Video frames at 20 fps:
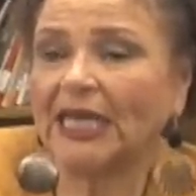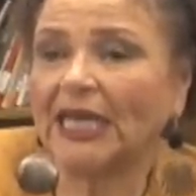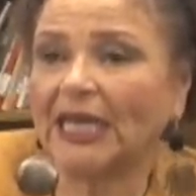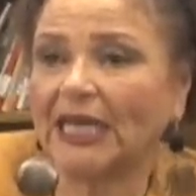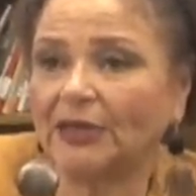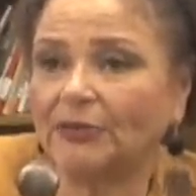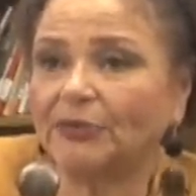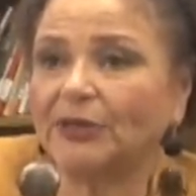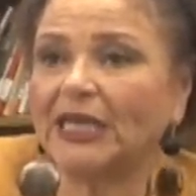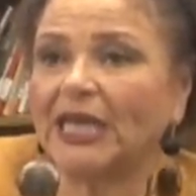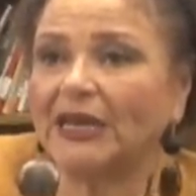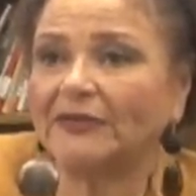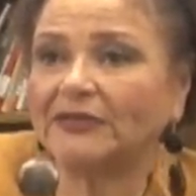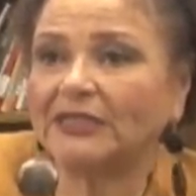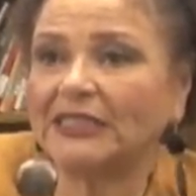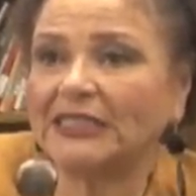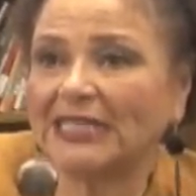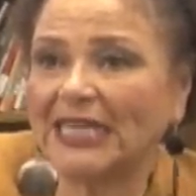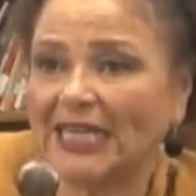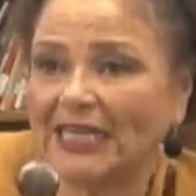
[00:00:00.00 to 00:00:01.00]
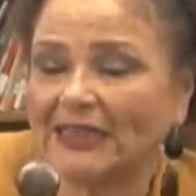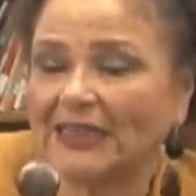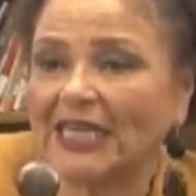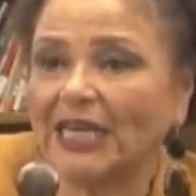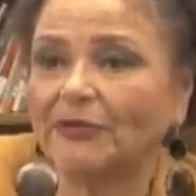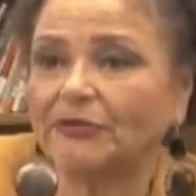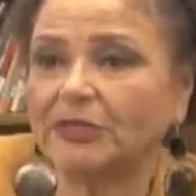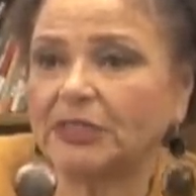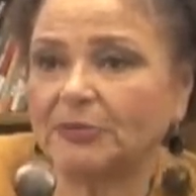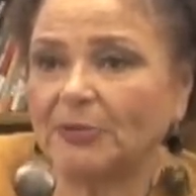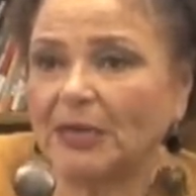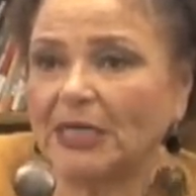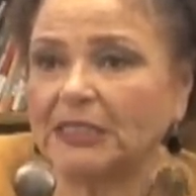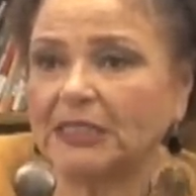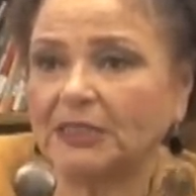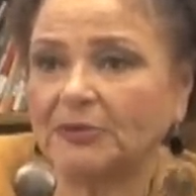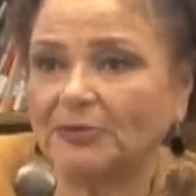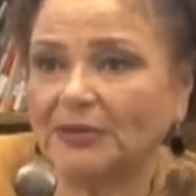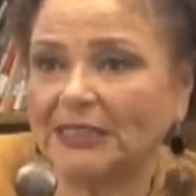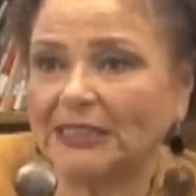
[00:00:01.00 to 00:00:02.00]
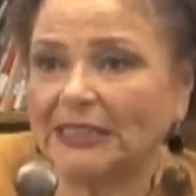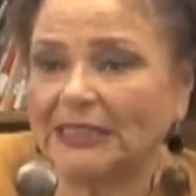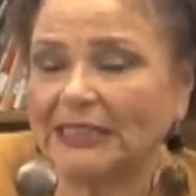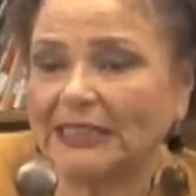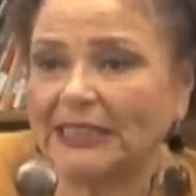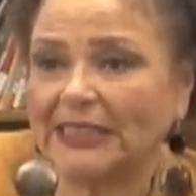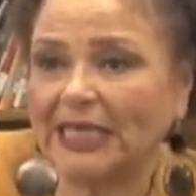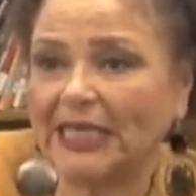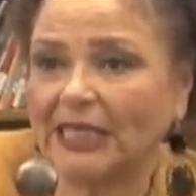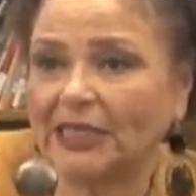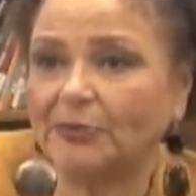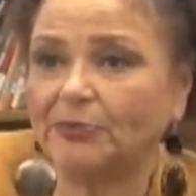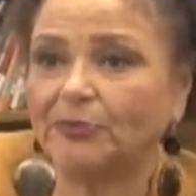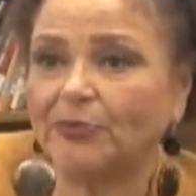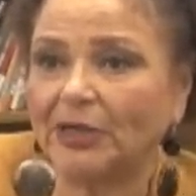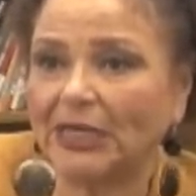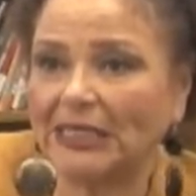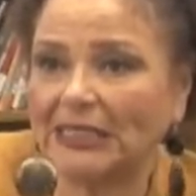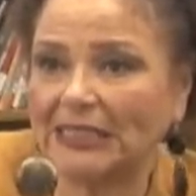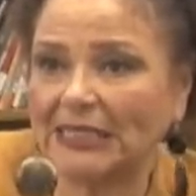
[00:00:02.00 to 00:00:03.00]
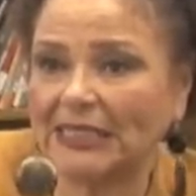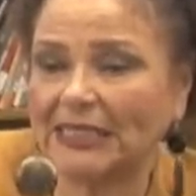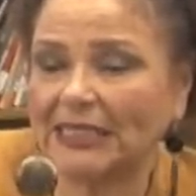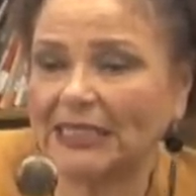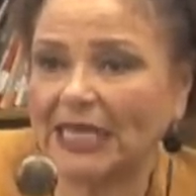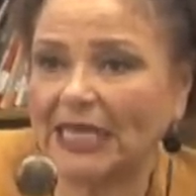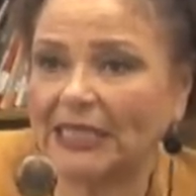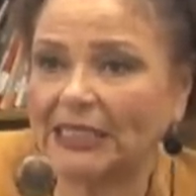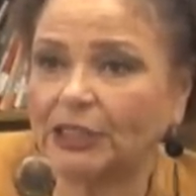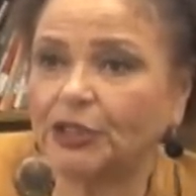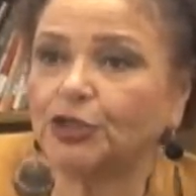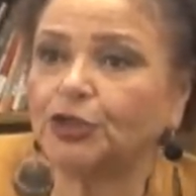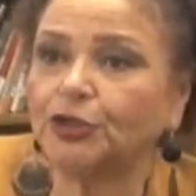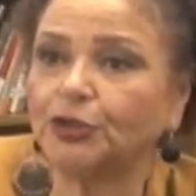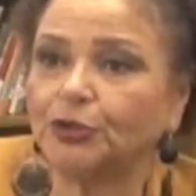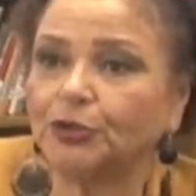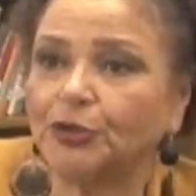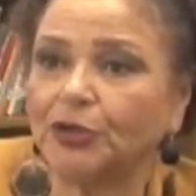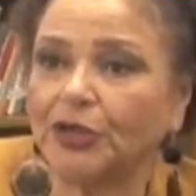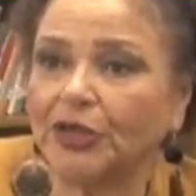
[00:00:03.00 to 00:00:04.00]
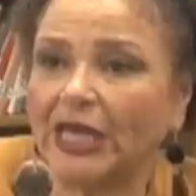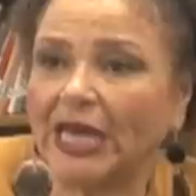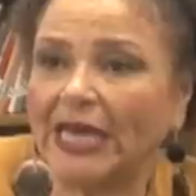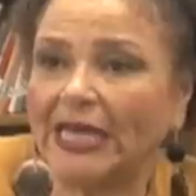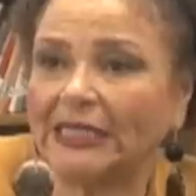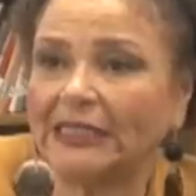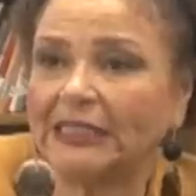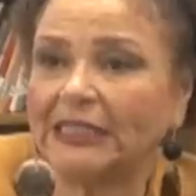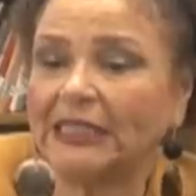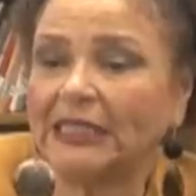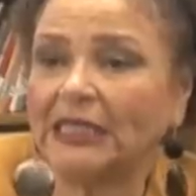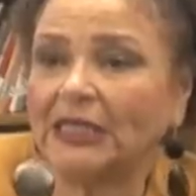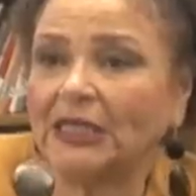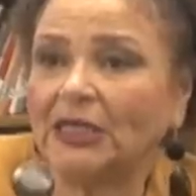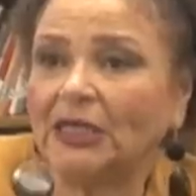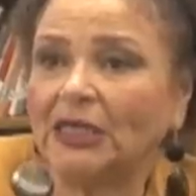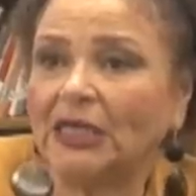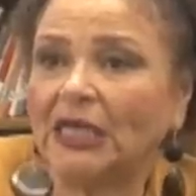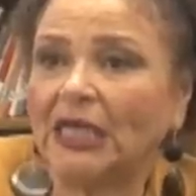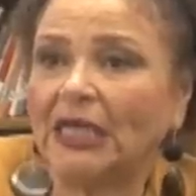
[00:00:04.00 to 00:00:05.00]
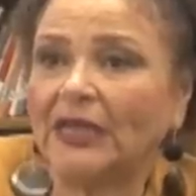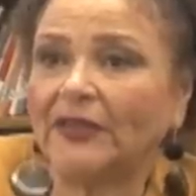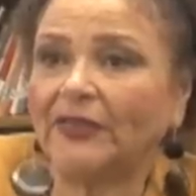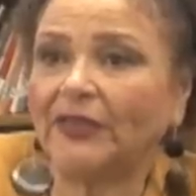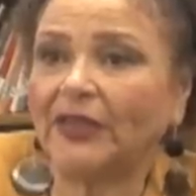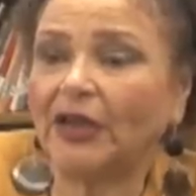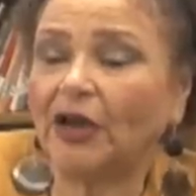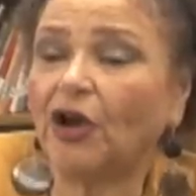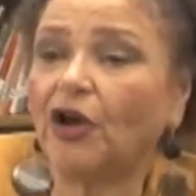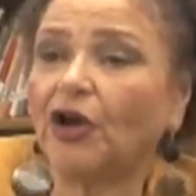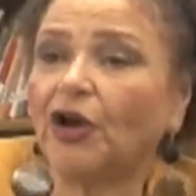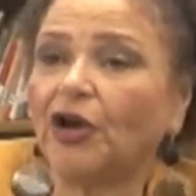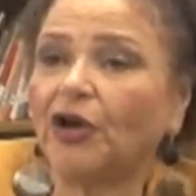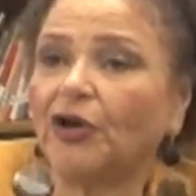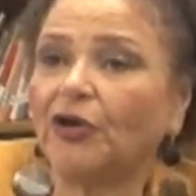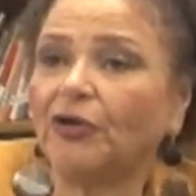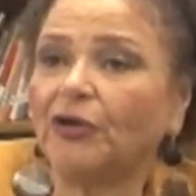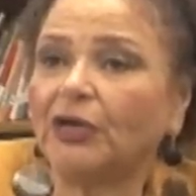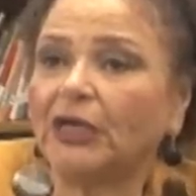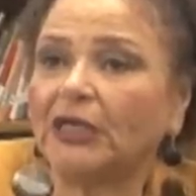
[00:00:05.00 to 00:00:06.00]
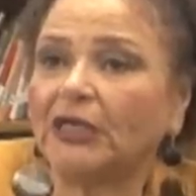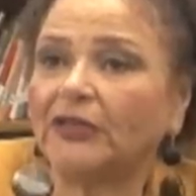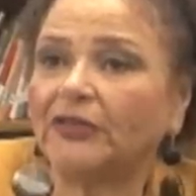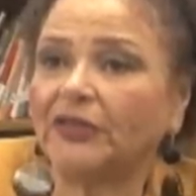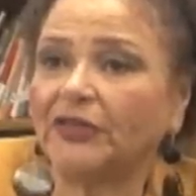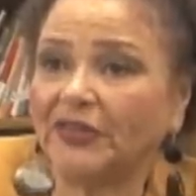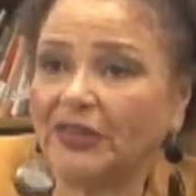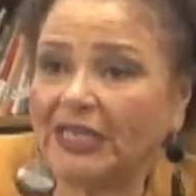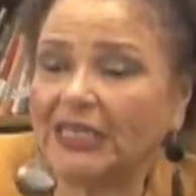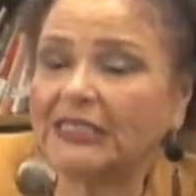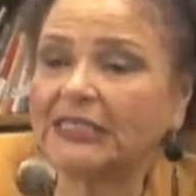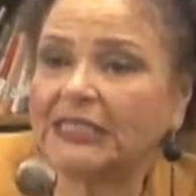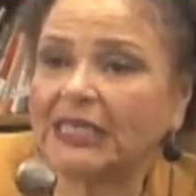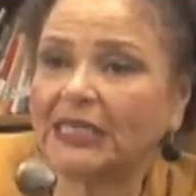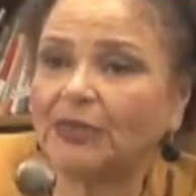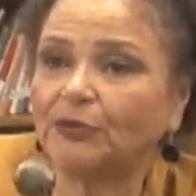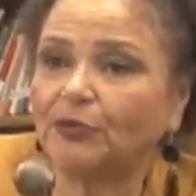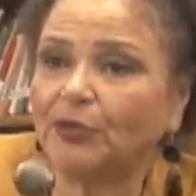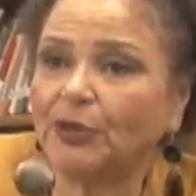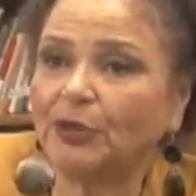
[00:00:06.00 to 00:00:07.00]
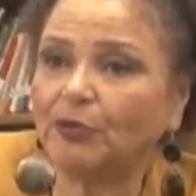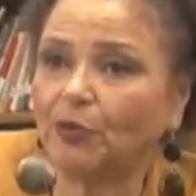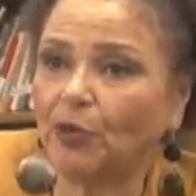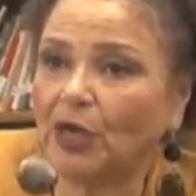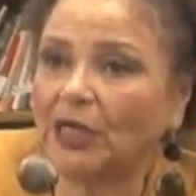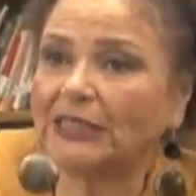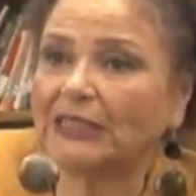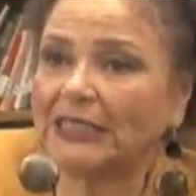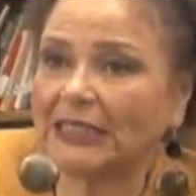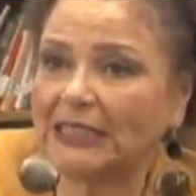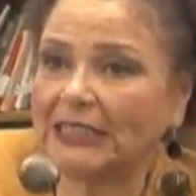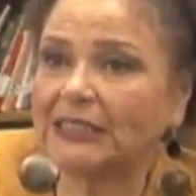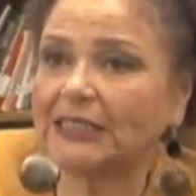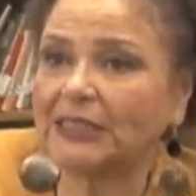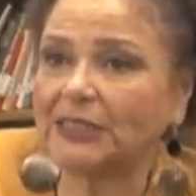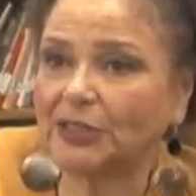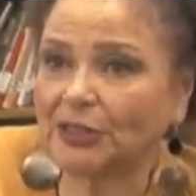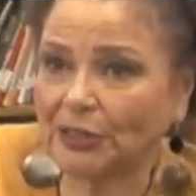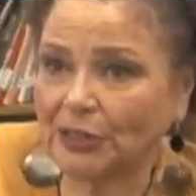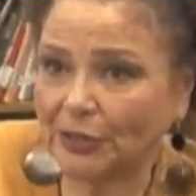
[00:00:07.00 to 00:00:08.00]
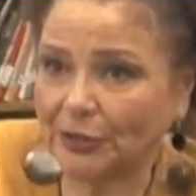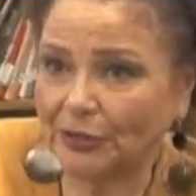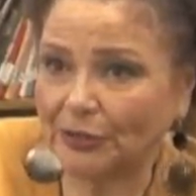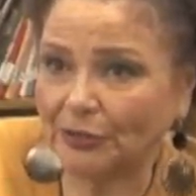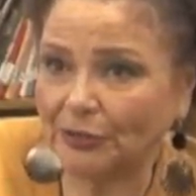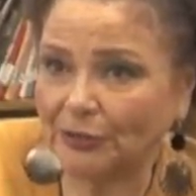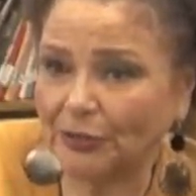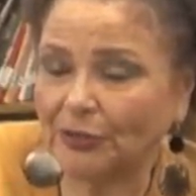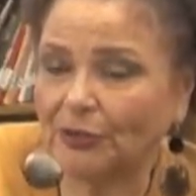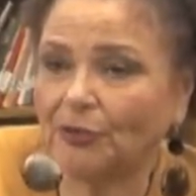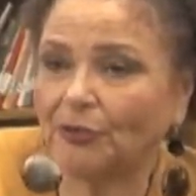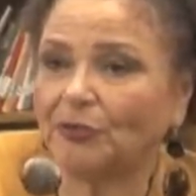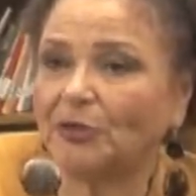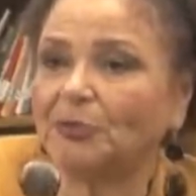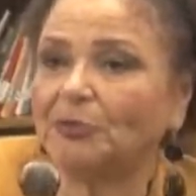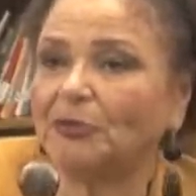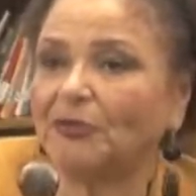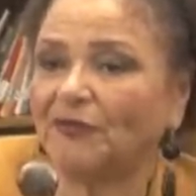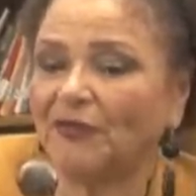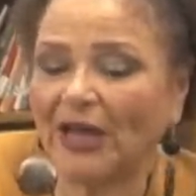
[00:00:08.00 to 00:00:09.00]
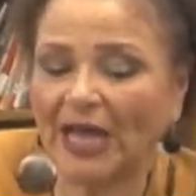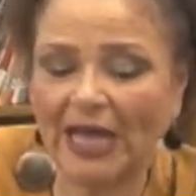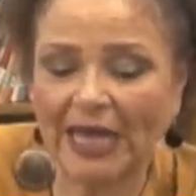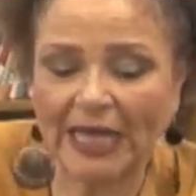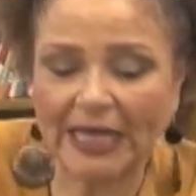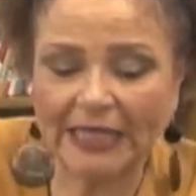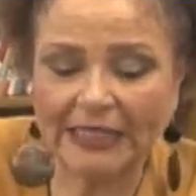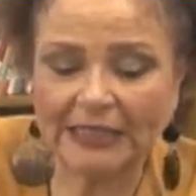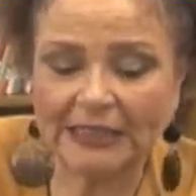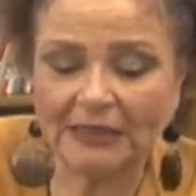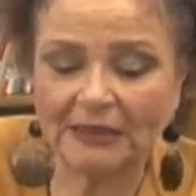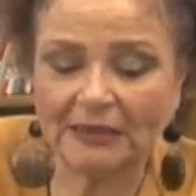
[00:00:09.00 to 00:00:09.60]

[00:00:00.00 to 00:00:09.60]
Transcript: And we have to take that responsibility and embrace it and ensure that there are the things that we want kids to learn, we provide